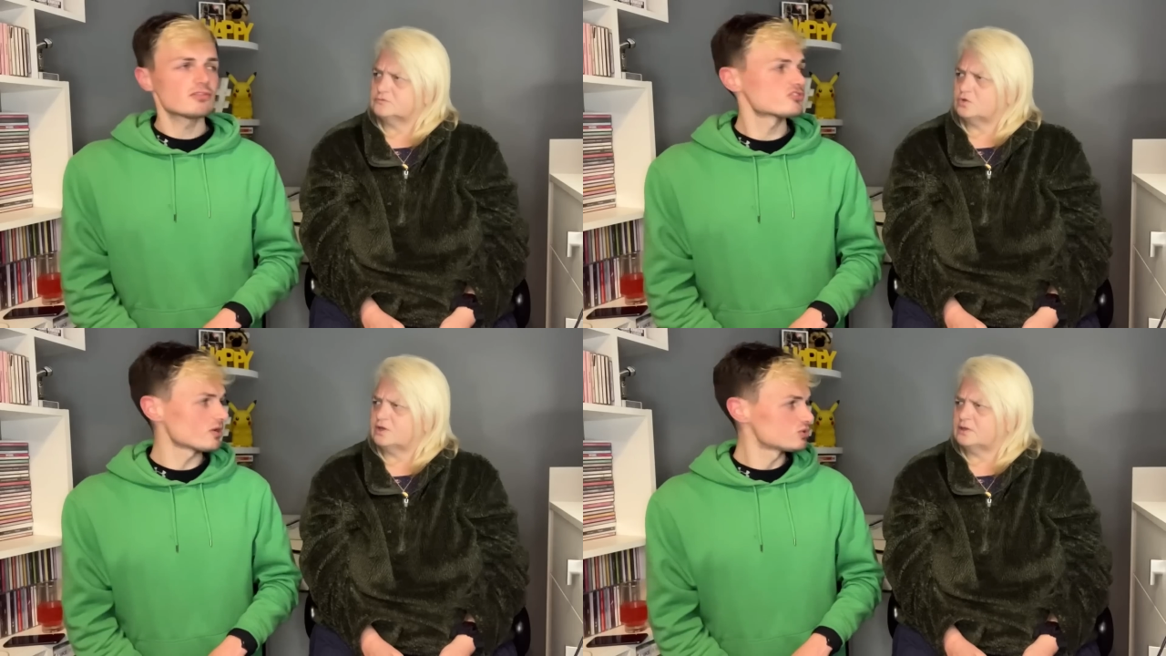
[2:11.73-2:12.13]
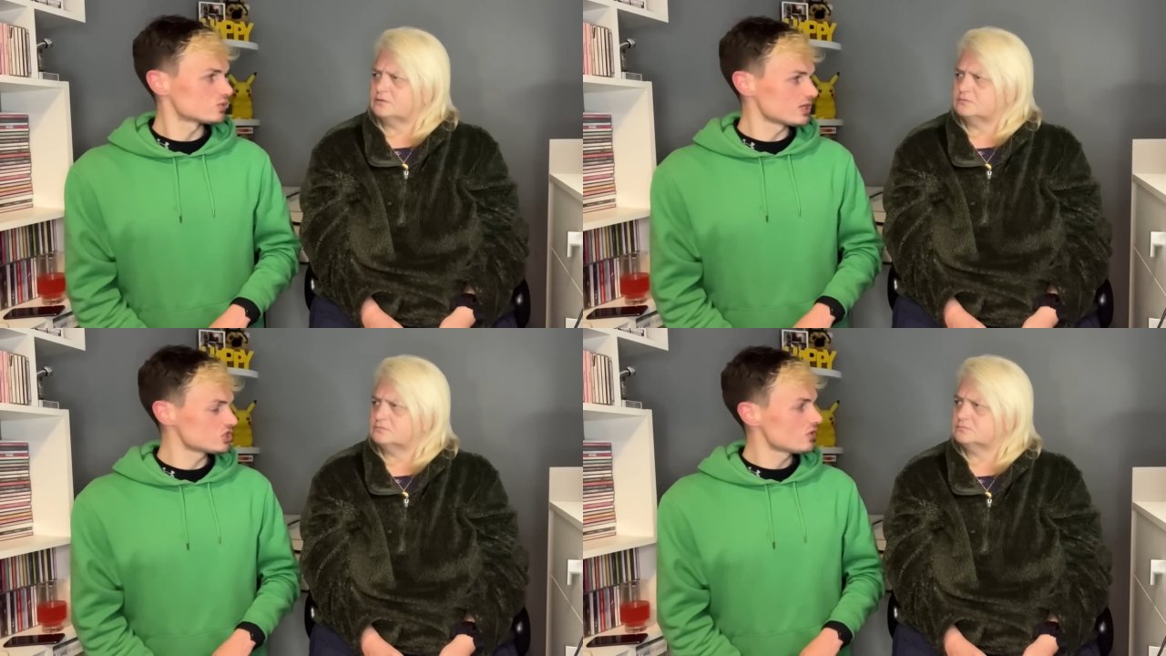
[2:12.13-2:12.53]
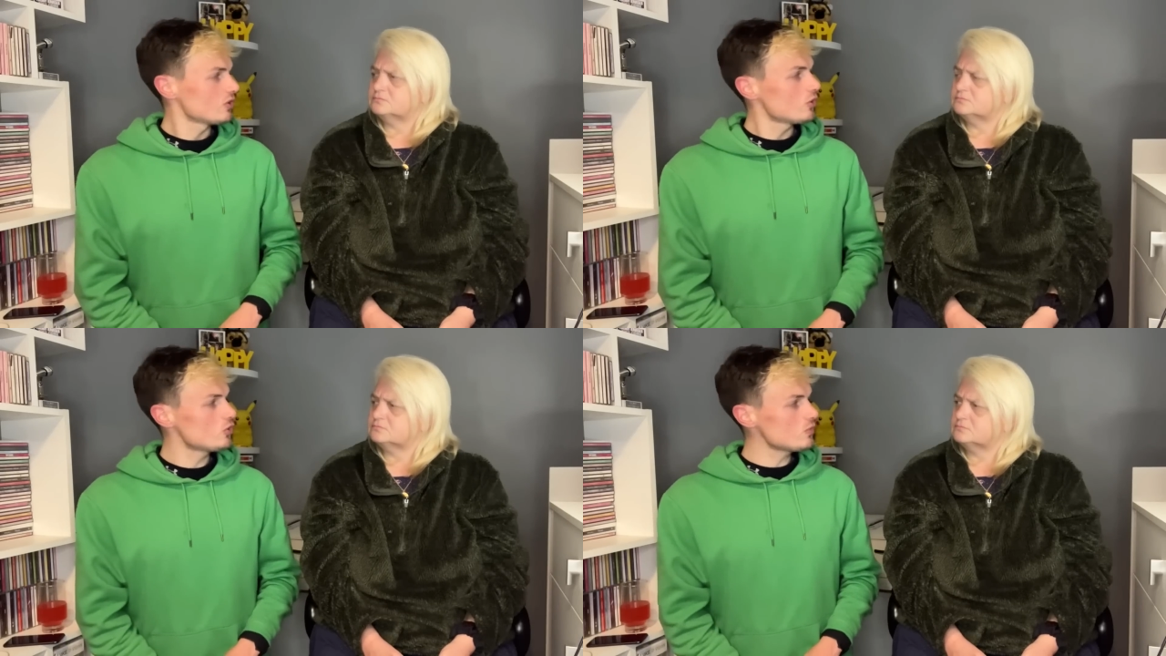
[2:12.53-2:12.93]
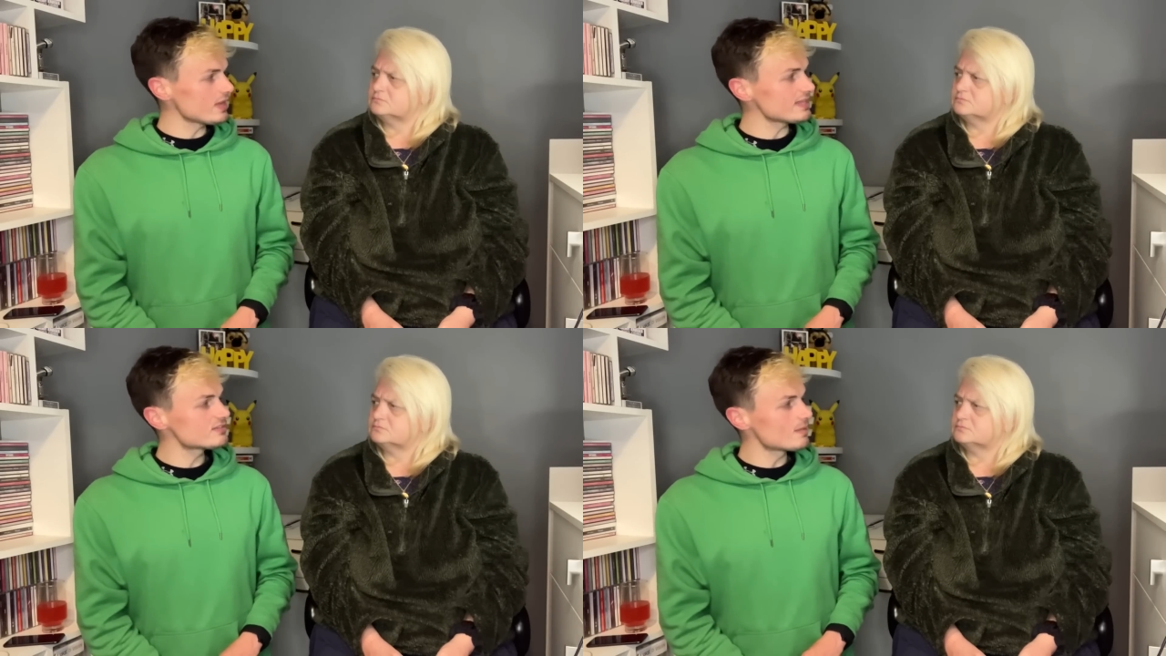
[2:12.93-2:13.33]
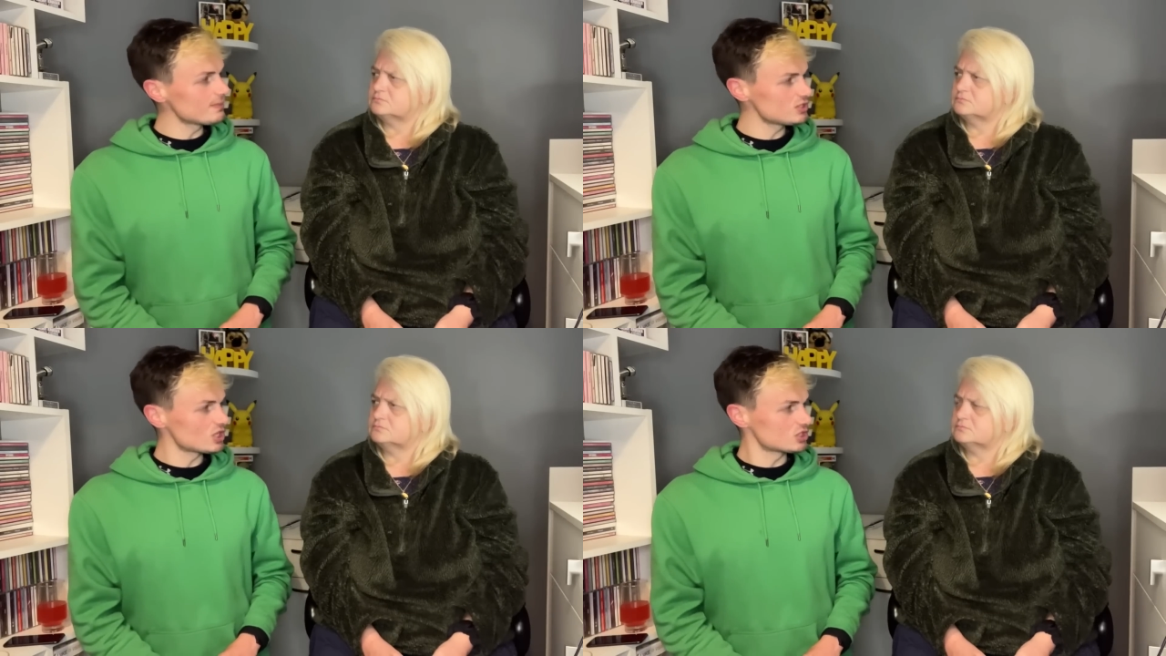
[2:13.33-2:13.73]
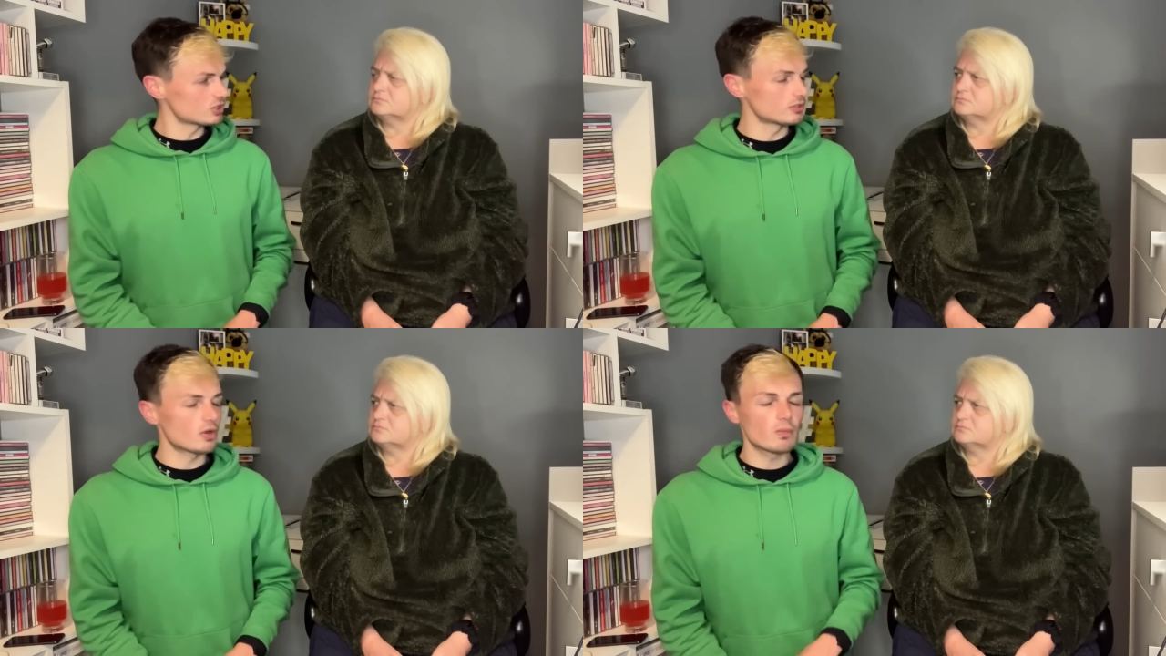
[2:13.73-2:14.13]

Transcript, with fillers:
Speaker 1: So Trish, who is the magician